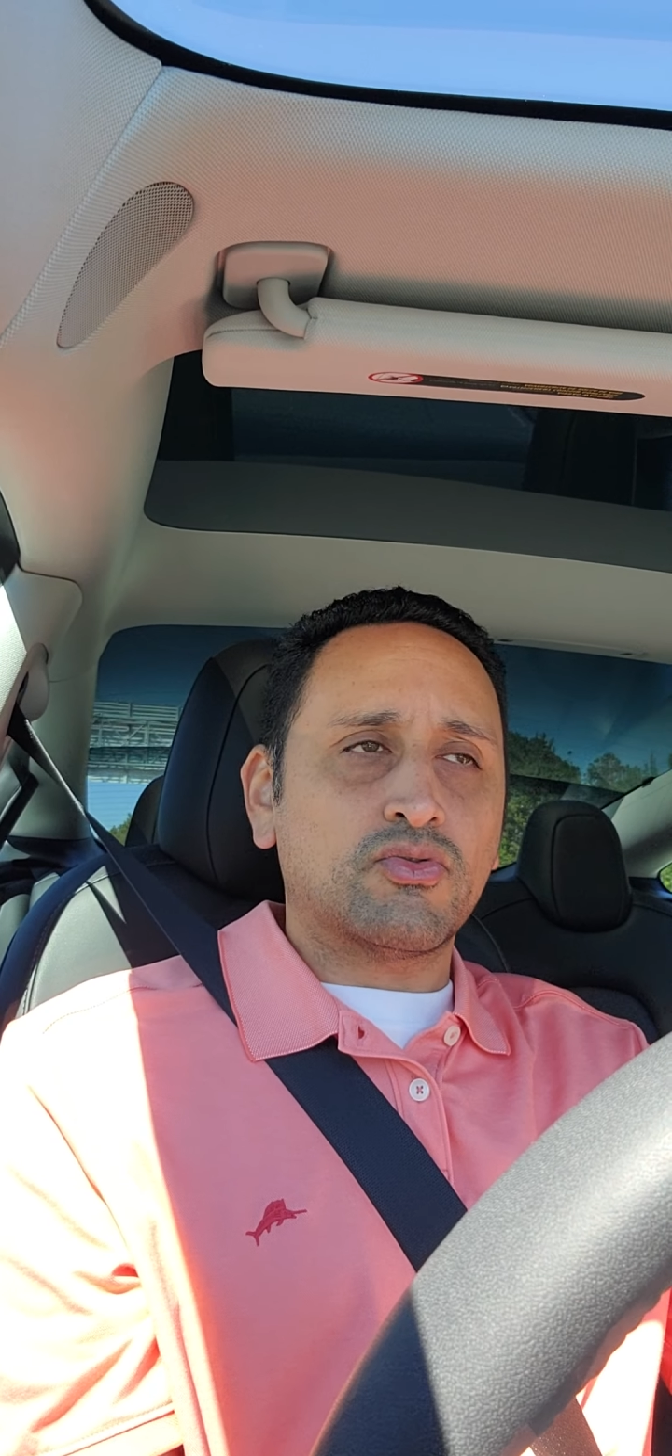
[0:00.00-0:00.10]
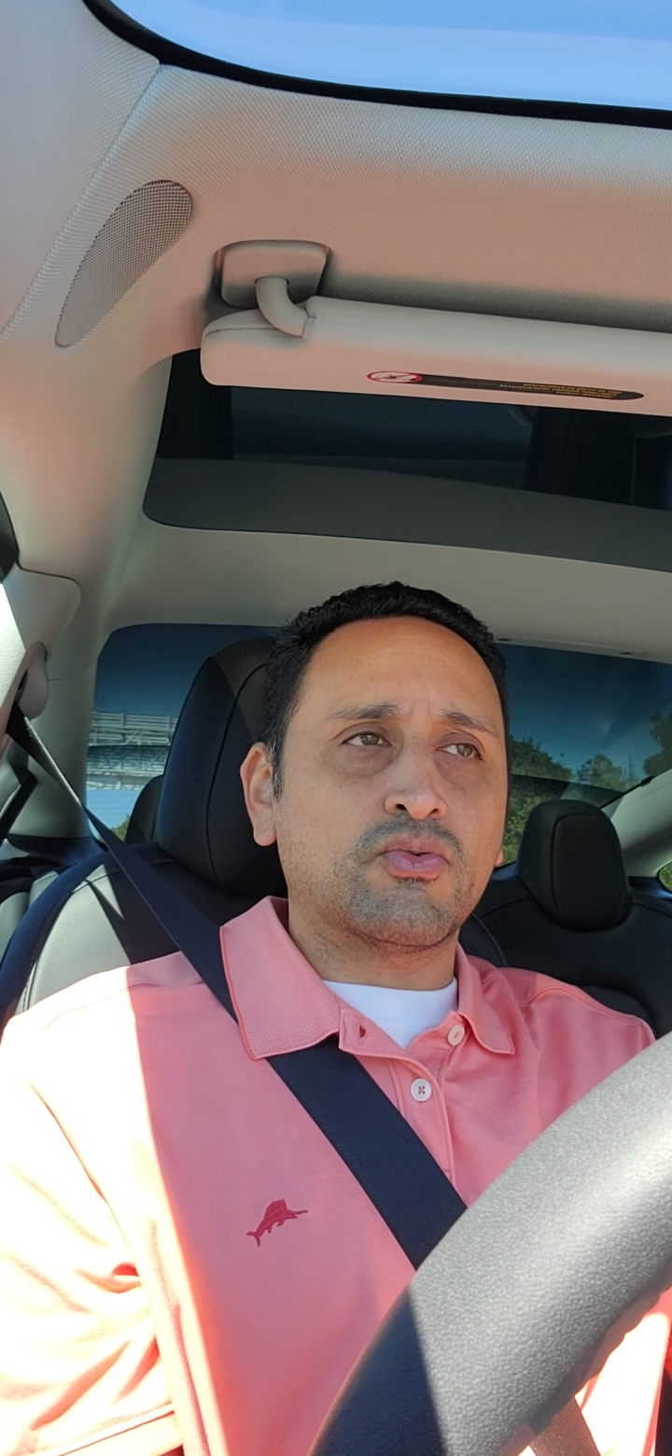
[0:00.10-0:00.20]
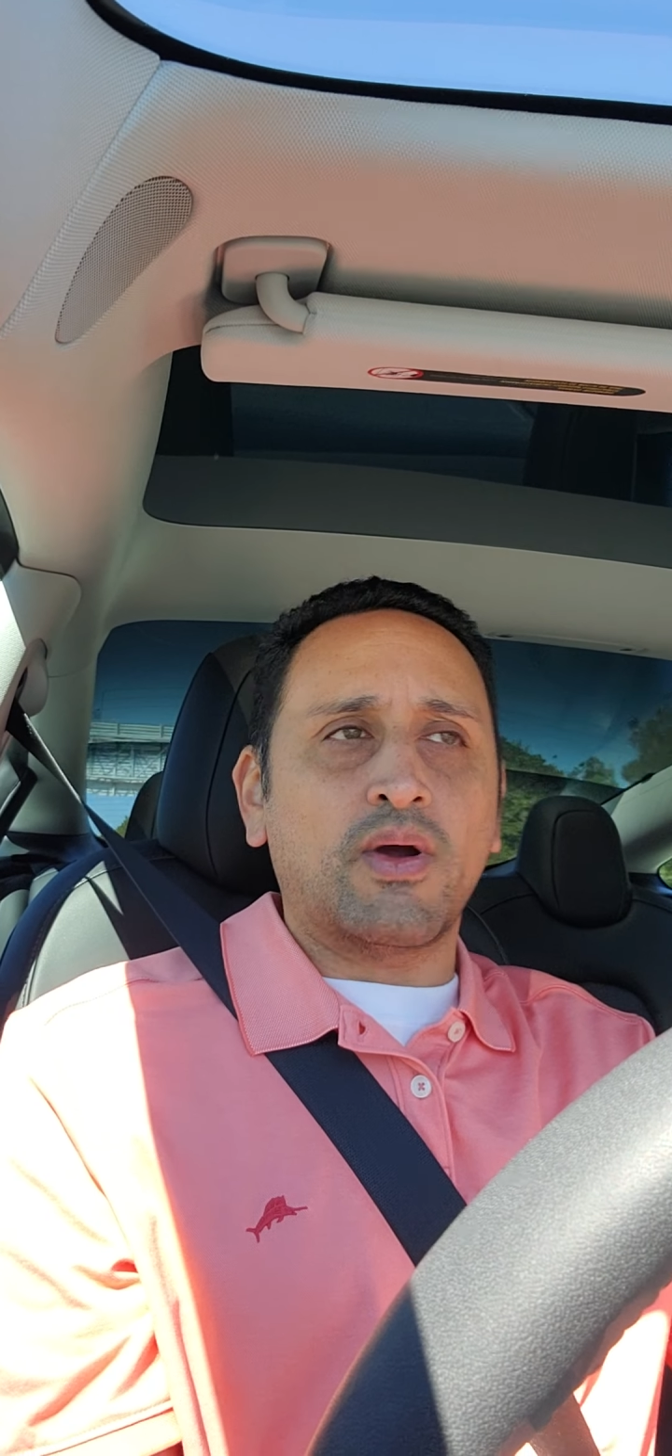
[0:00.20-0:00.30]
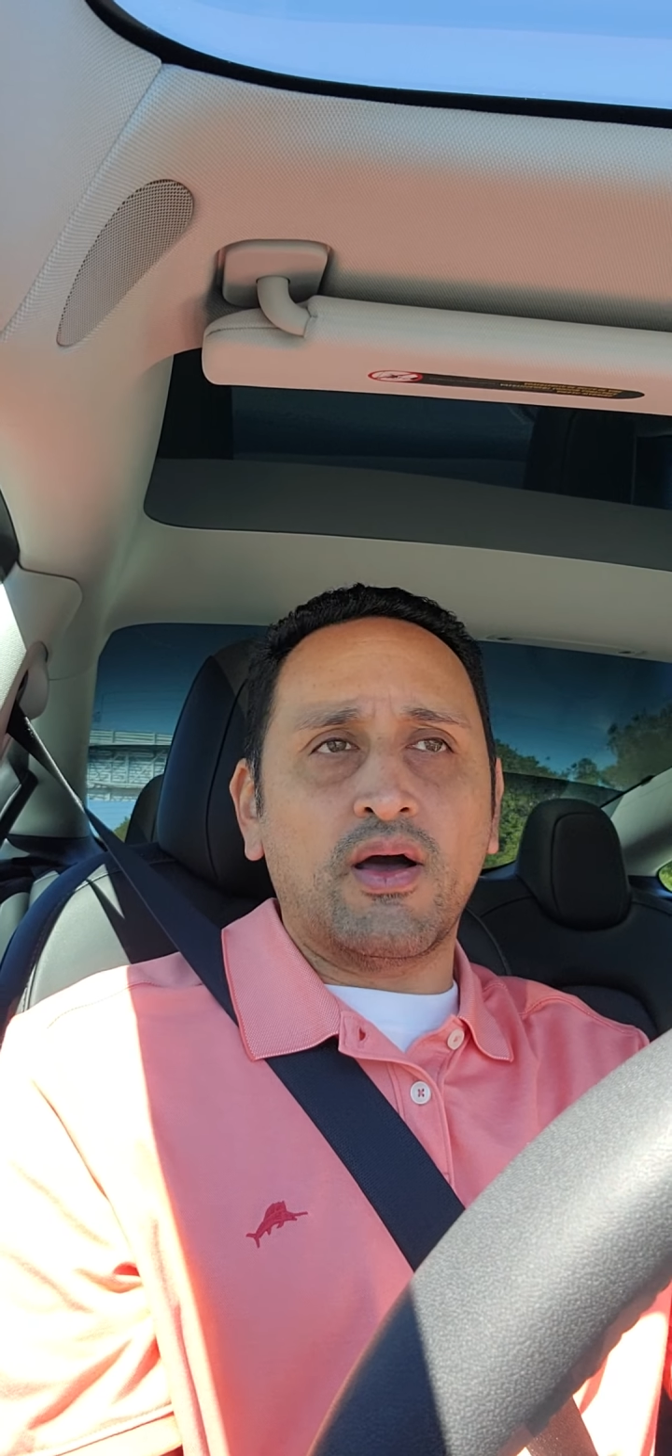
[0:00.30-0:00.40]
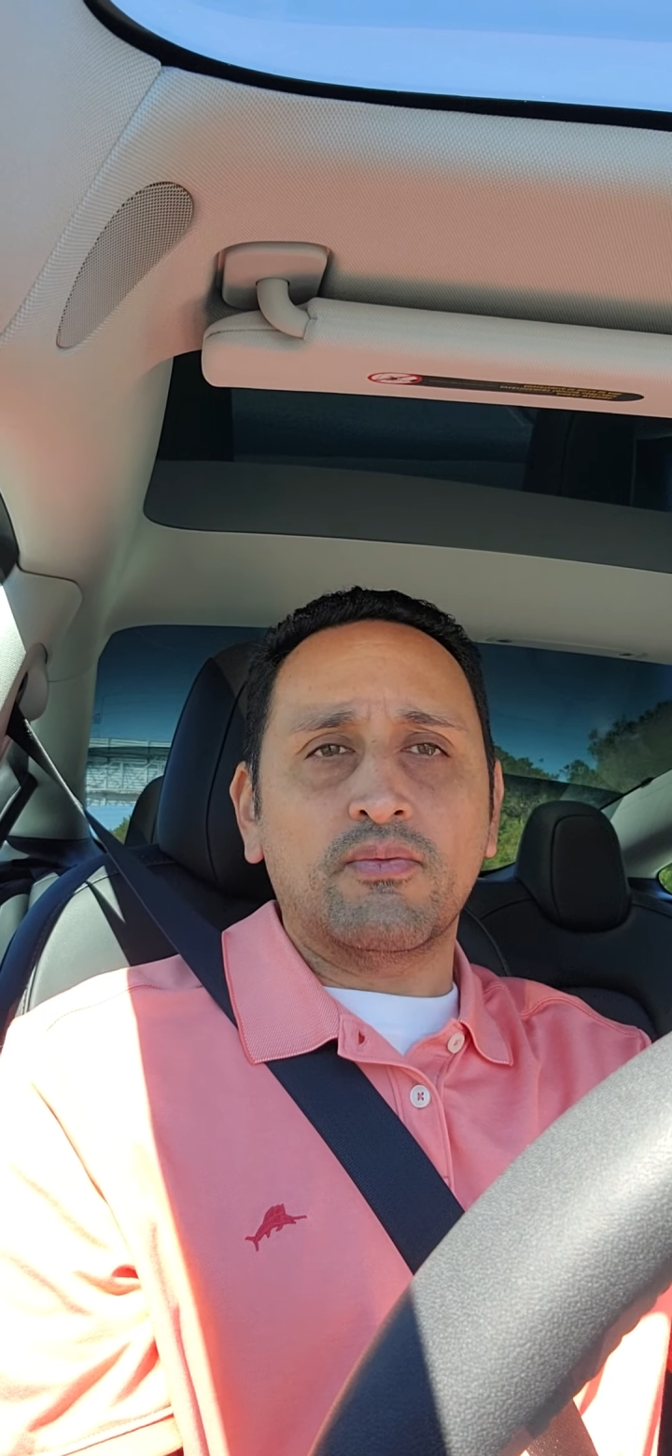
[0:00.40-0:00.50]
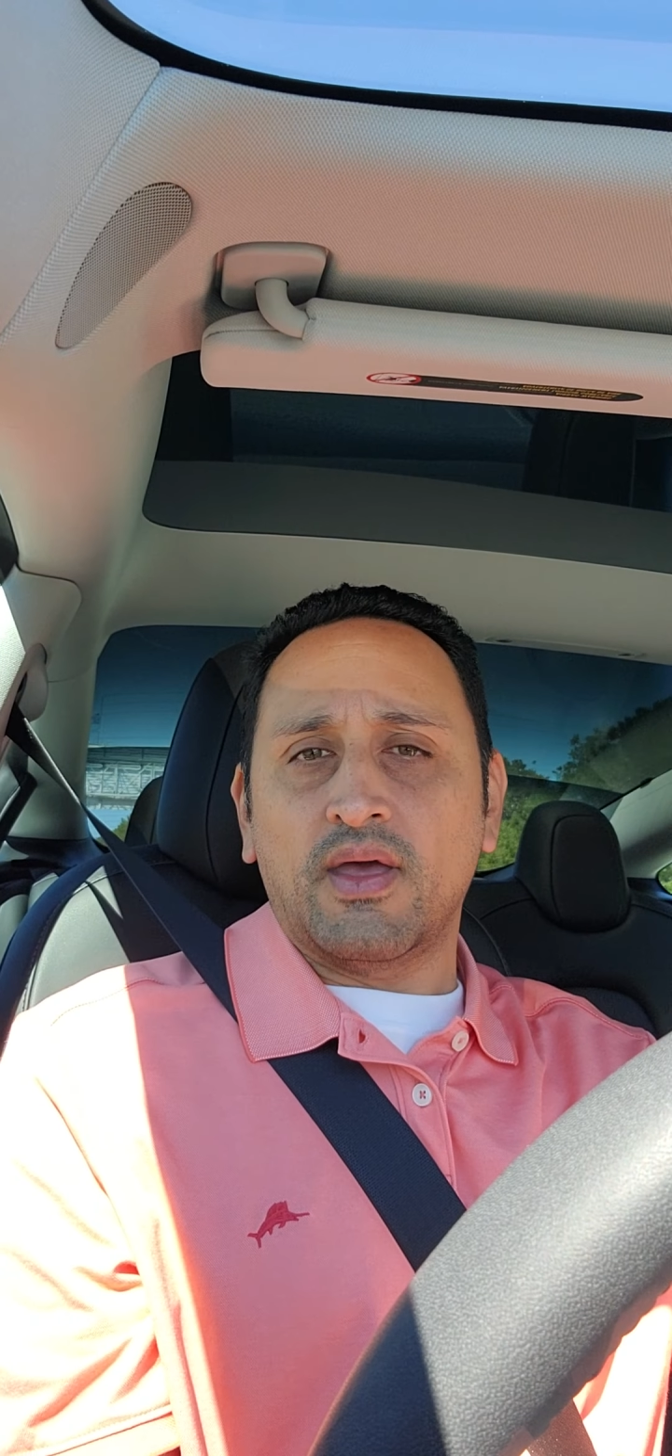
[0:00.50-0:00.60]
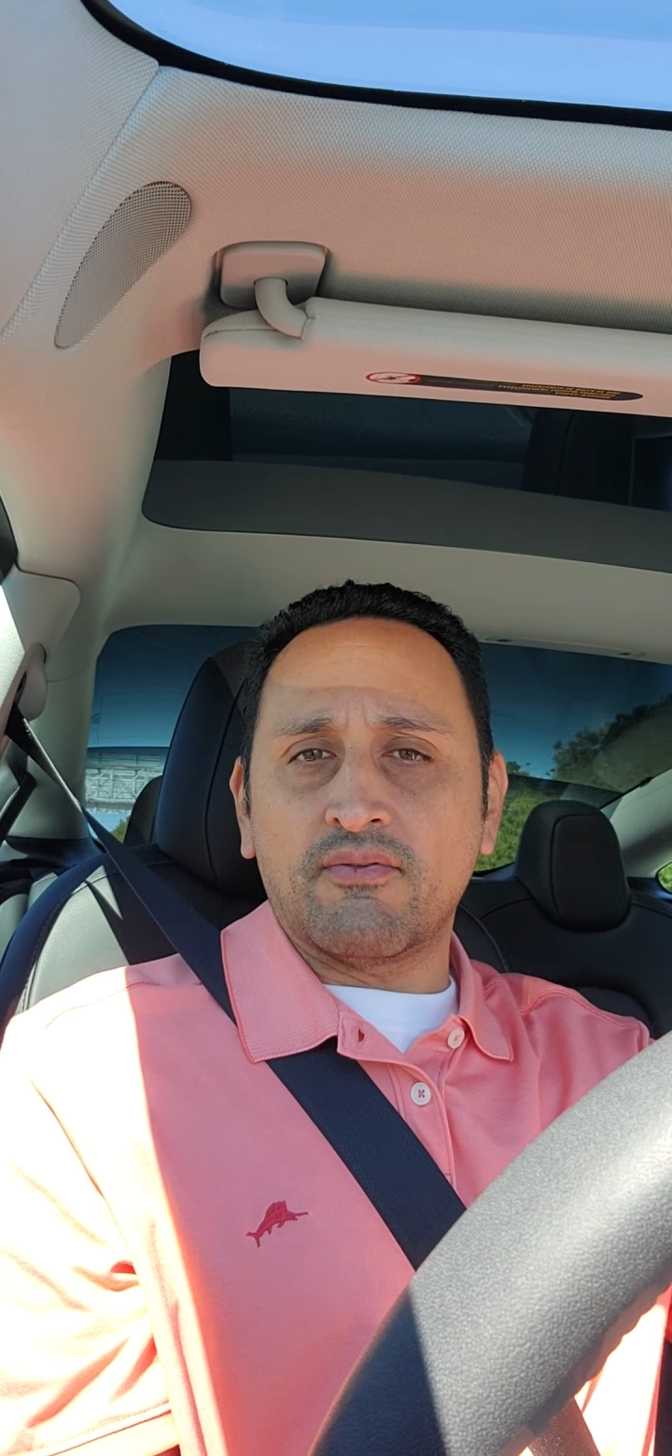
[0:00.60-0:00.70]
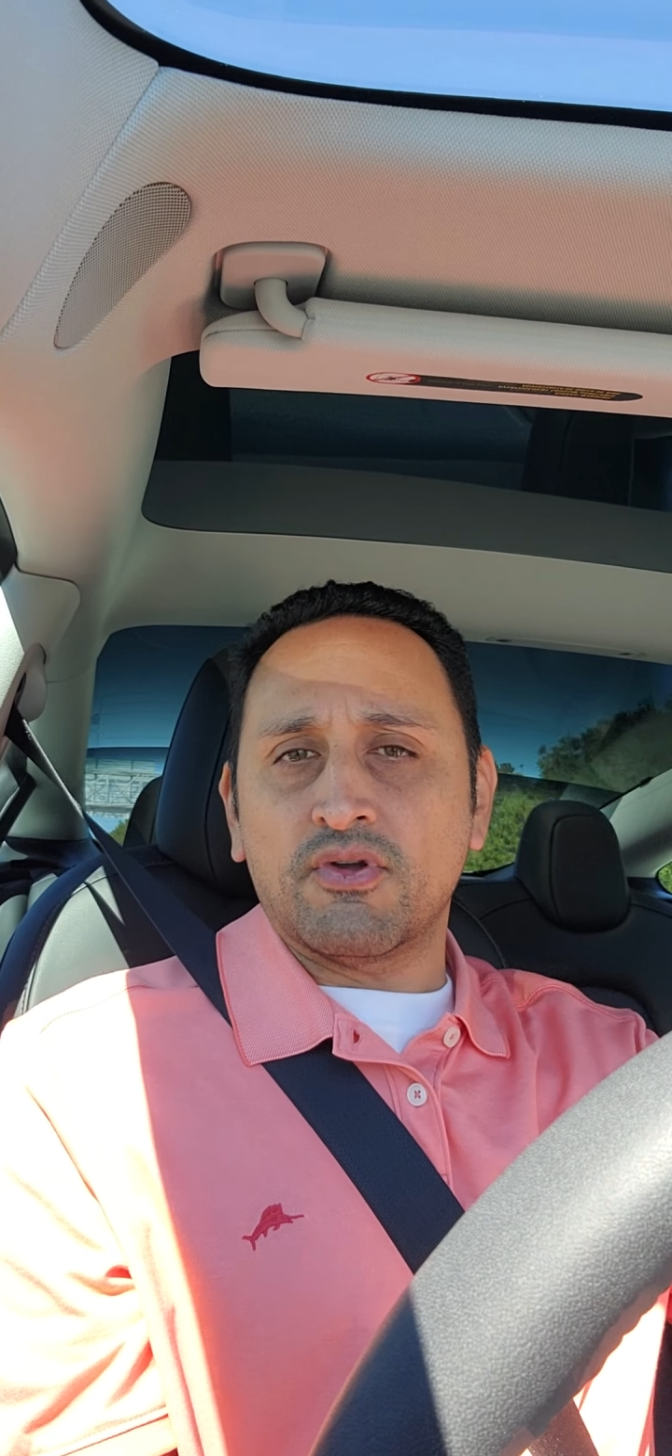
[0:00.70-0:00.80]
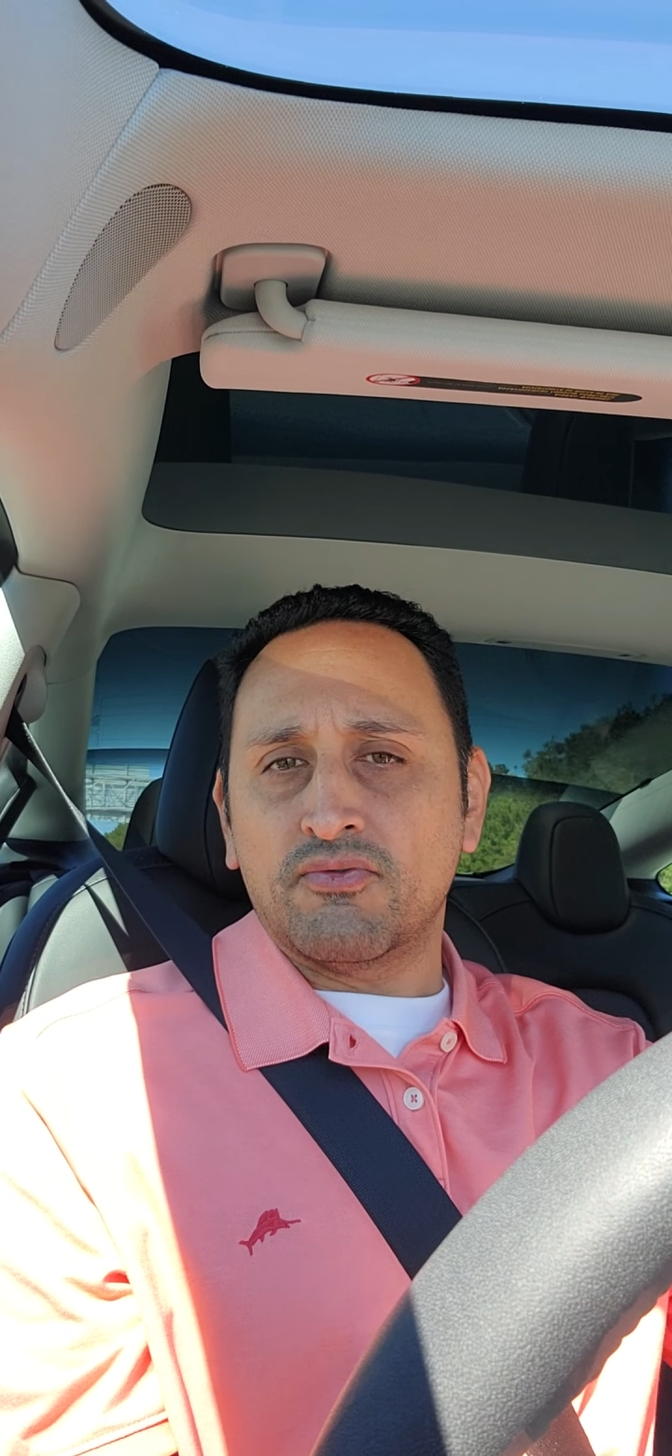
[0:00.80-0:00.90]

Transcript: throughout every